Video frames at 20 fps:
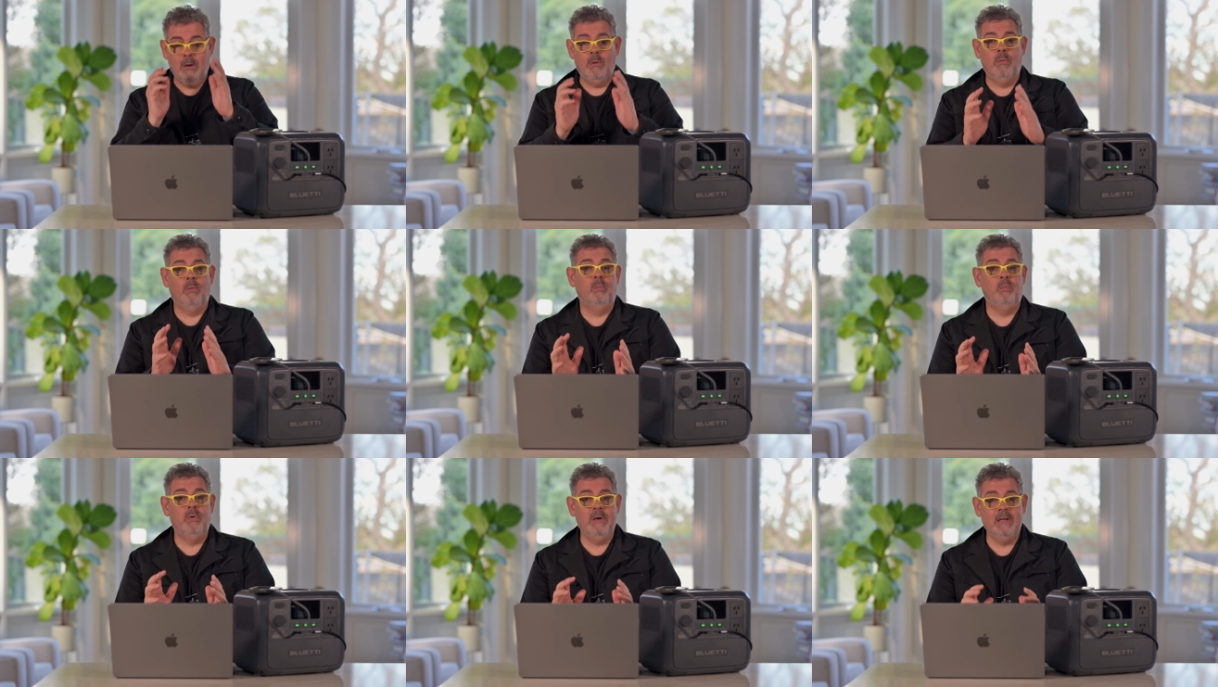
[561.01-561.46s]

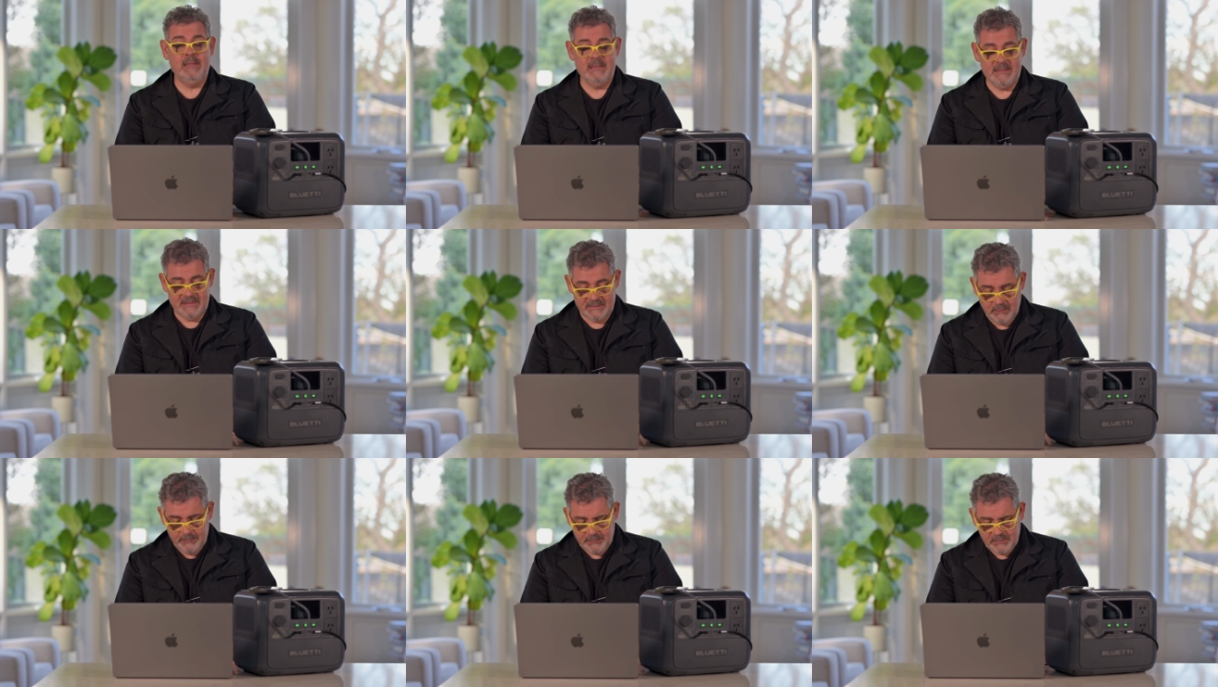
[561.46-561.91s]
Really
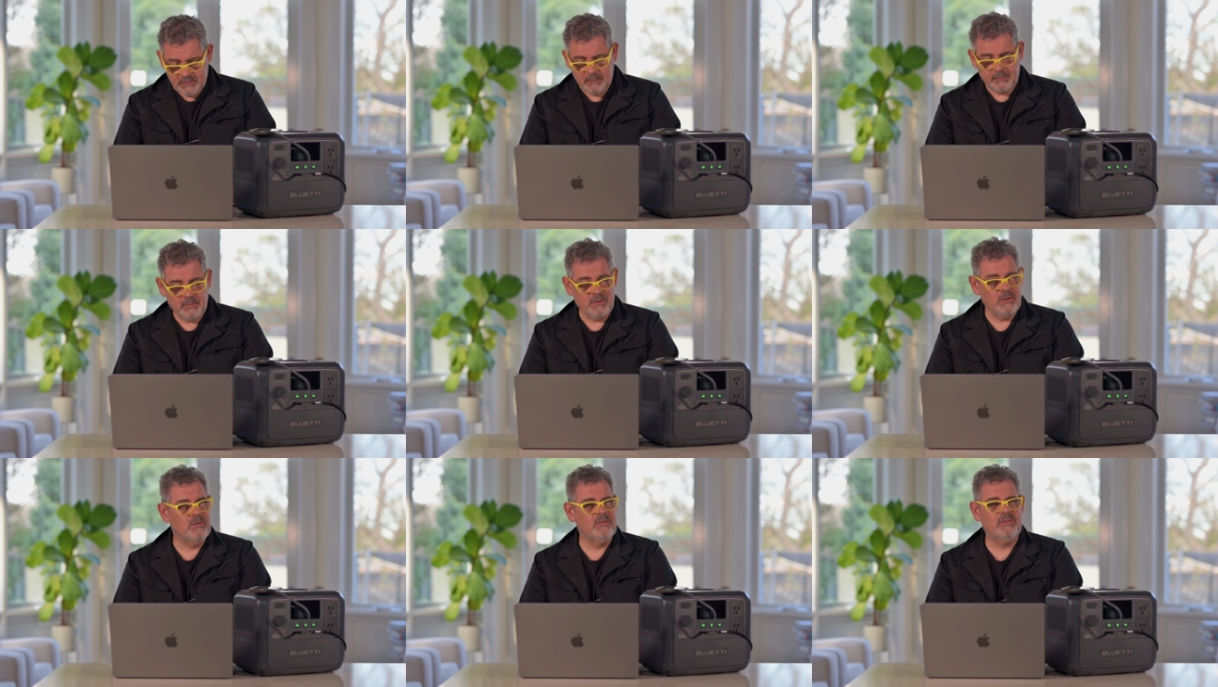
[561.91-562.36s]
super
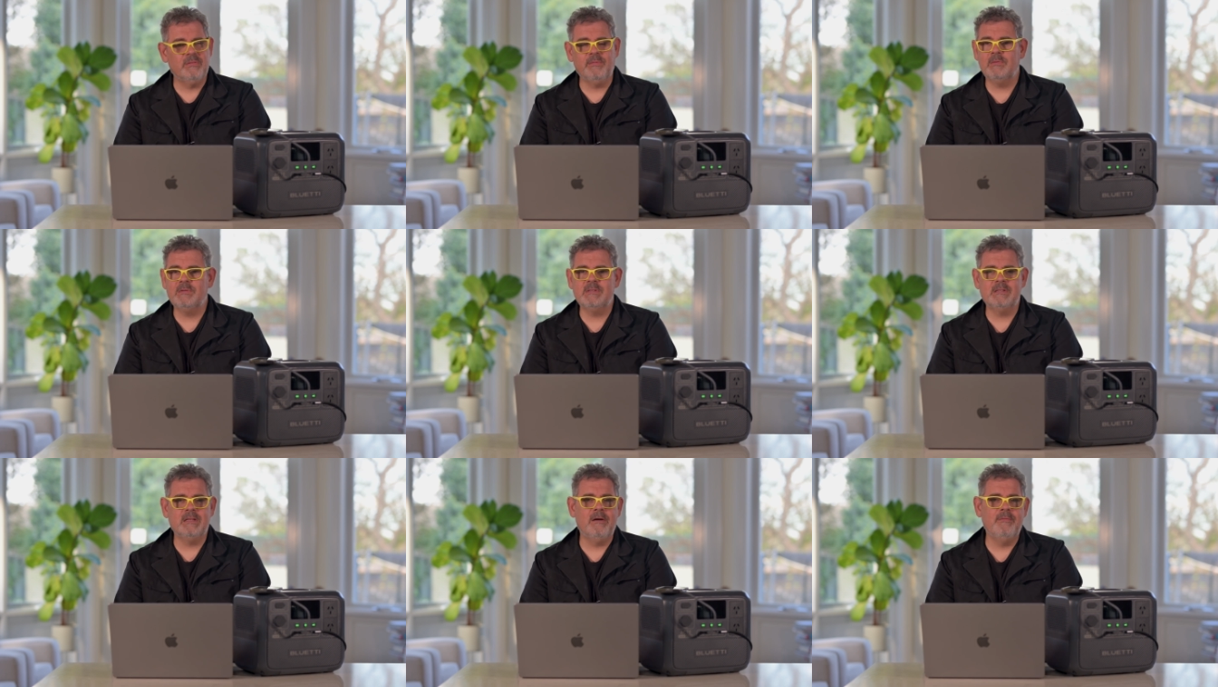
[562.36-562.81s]
duper
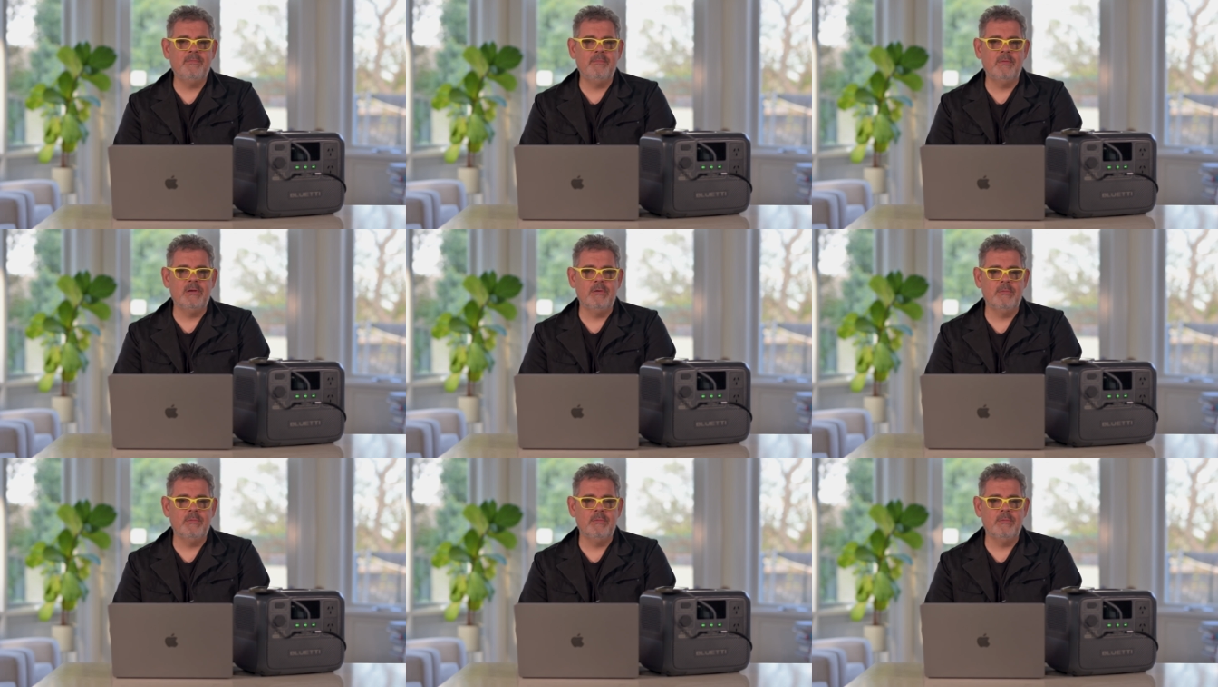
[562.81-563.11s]
useful stuff when